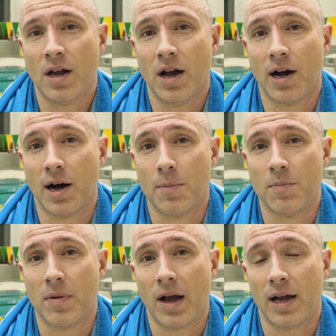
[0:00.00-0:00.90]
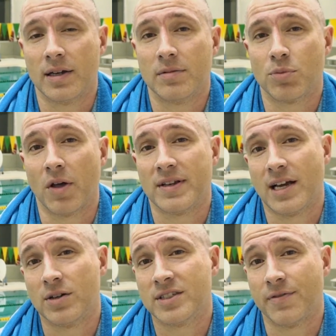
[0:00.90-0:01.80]
I brought it
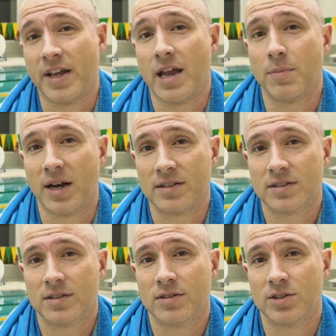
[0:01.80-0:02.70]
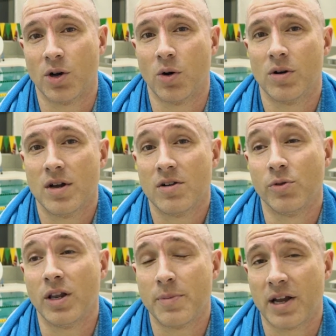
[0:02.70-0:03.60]
down to 78 minutes. So
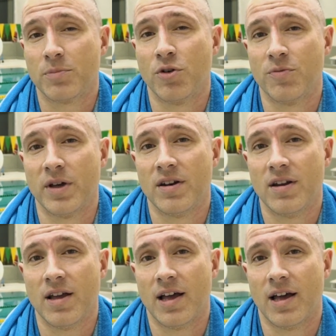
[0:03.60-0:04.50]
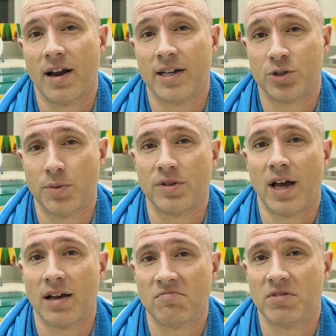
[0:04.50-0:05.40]
really big improvement, and I attribute
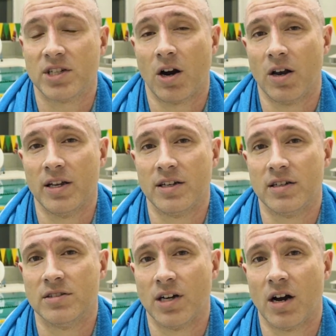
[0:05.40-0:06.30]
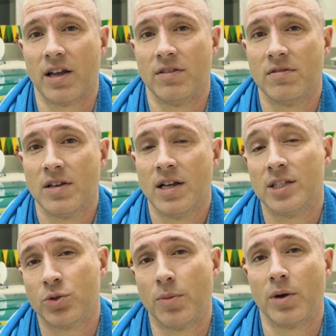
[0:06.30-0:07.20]
that entirely to Doug and
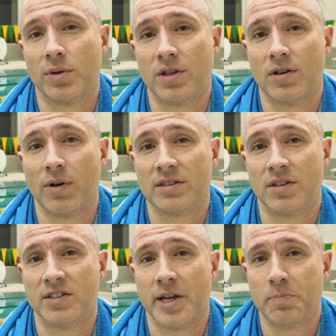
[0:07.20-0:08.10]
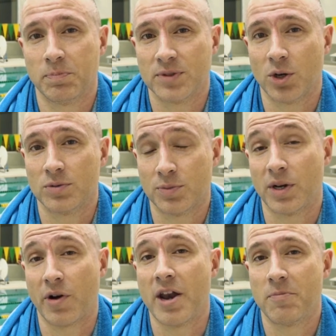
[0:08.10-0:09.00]
swimming with the rest of the team. So it's
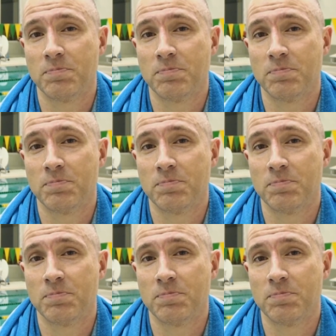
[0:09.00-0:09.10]
been great.